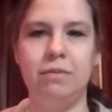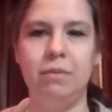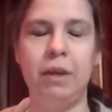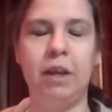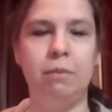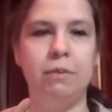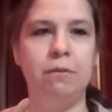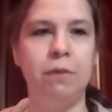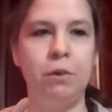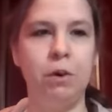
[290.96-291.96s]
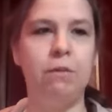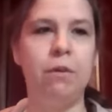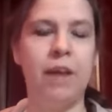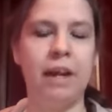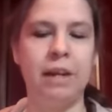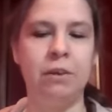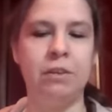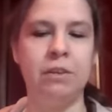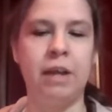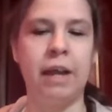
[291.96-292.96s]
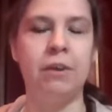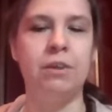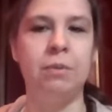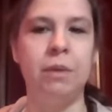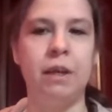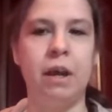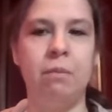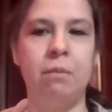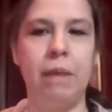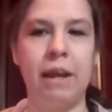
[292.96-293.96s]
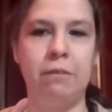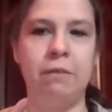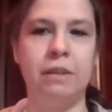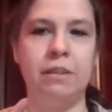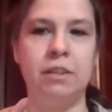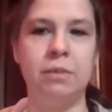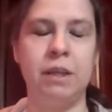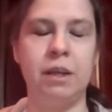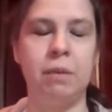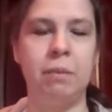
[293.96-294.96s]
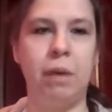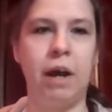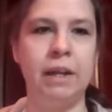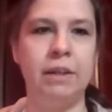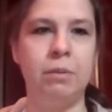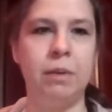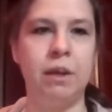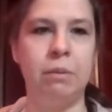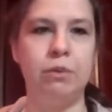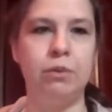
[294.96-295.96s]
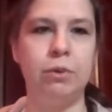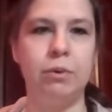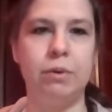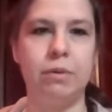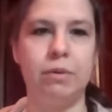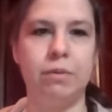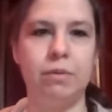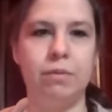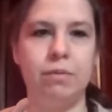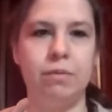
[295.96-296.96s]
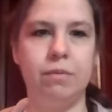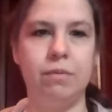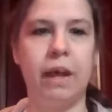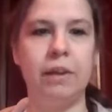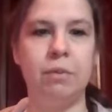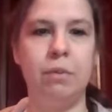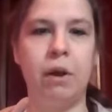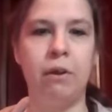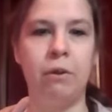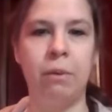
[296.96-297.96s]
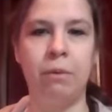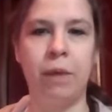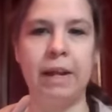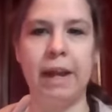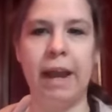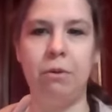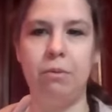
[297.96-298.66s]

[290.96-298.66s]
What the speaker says: becomes fuel for that inner desire to become manifested, to become embodied, to become true. Not tomorrow, but right now.